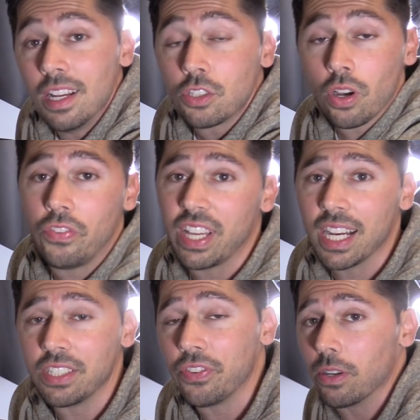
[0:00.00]
So if you
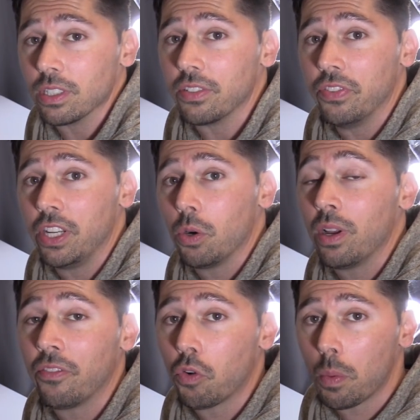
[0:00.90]
guys found this video
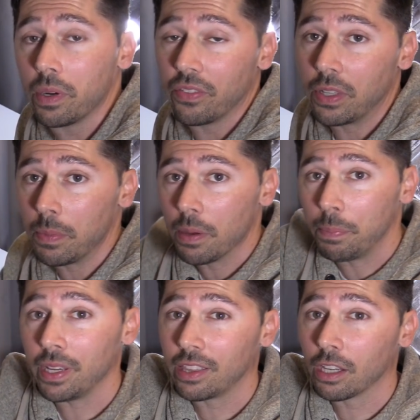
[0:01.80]
informative, give me a
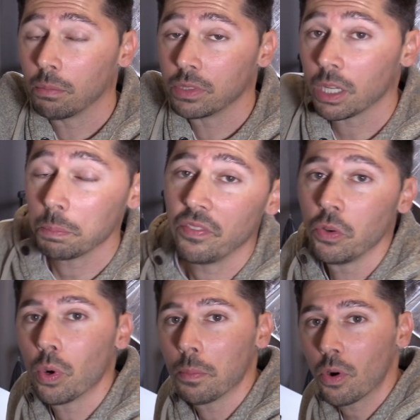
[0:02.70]
big thumbs up. If
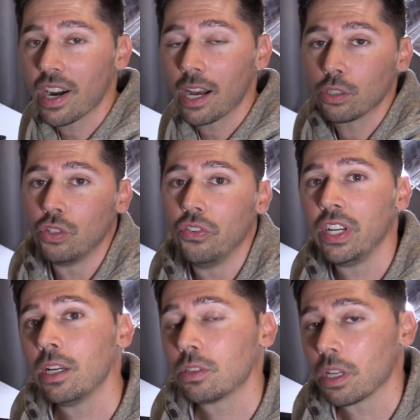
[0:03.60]
you want more how-to
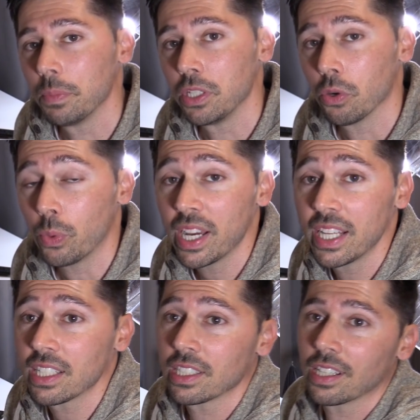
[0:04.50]
videos coming your
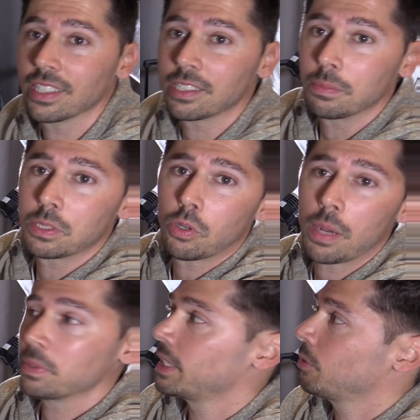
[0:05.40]
way, click on the
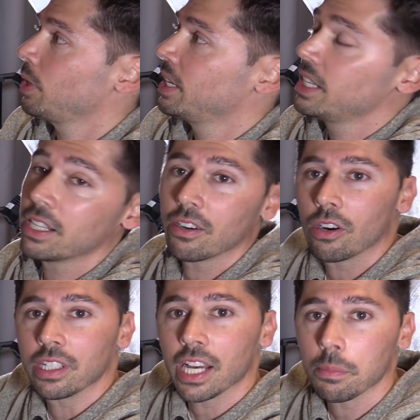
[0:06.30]
subscribe link right here
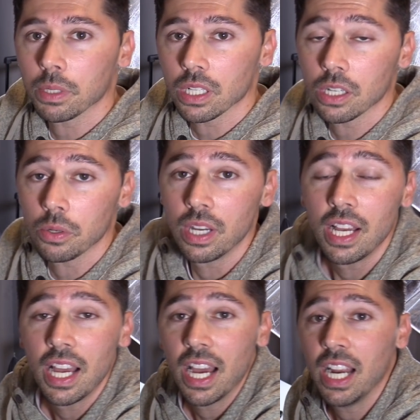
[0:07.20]
or down below.
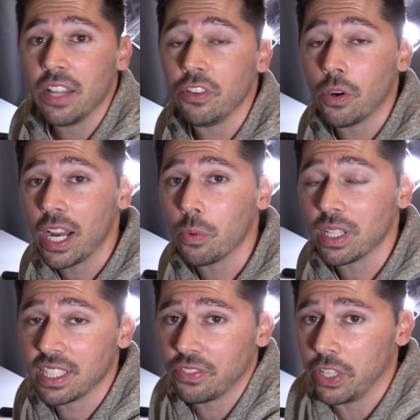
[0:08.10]
And if you know
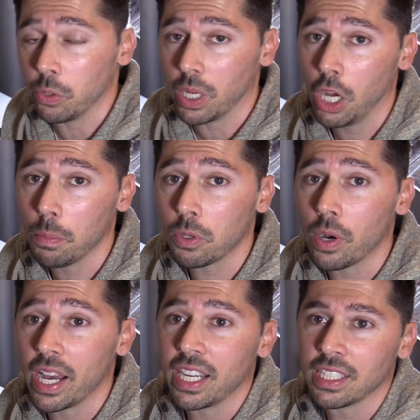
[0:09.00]
anyone this video will help, go
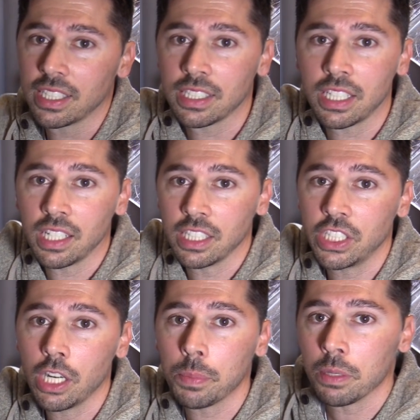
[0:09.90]
ahead and click on the
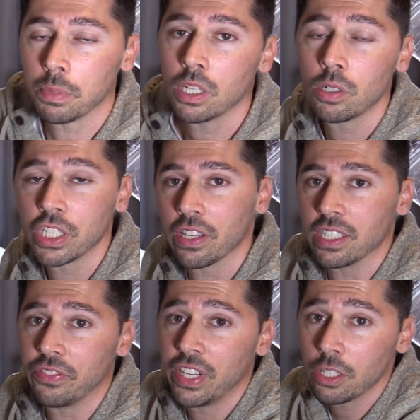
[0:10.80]
share button below, share
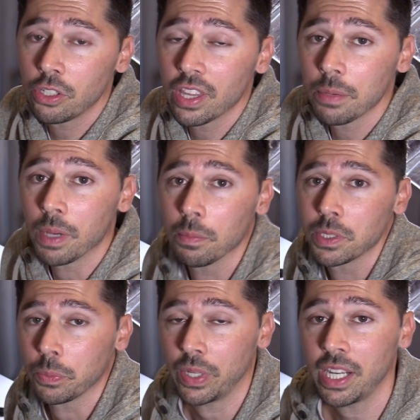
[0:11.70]
this video to them, help
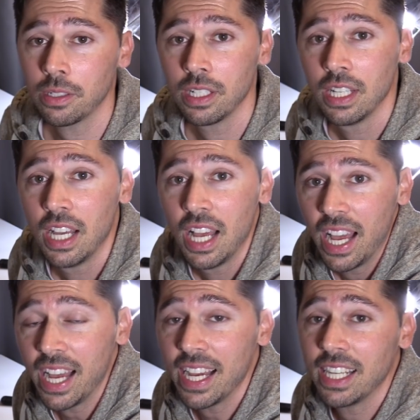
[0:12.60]
someone out
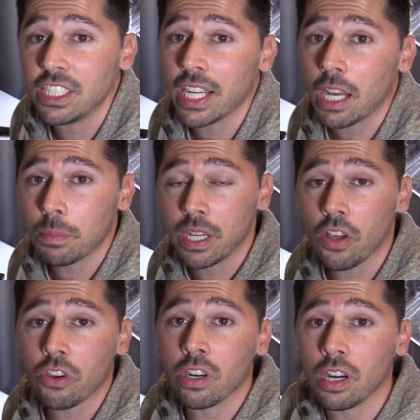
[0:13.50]
and check out my
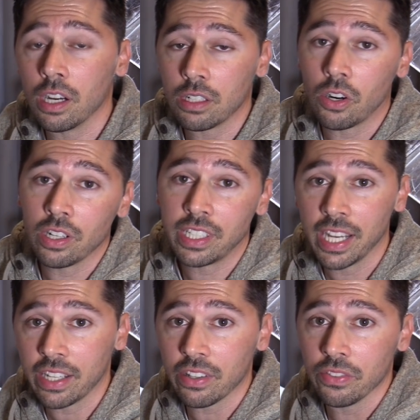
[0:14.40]
other uh,
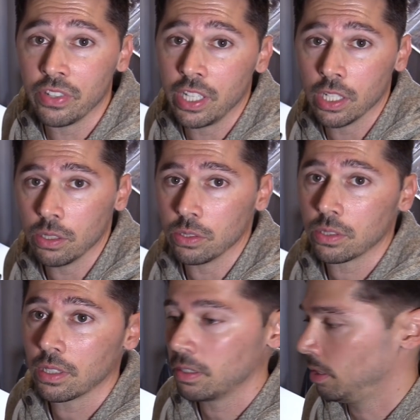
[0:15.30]
tech
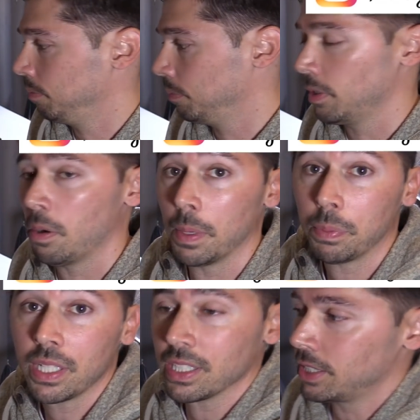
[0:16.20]
videos um, on my
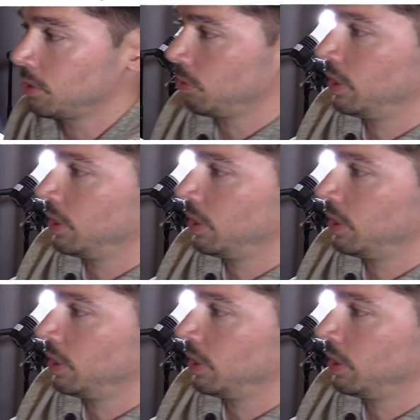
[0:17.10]
playlist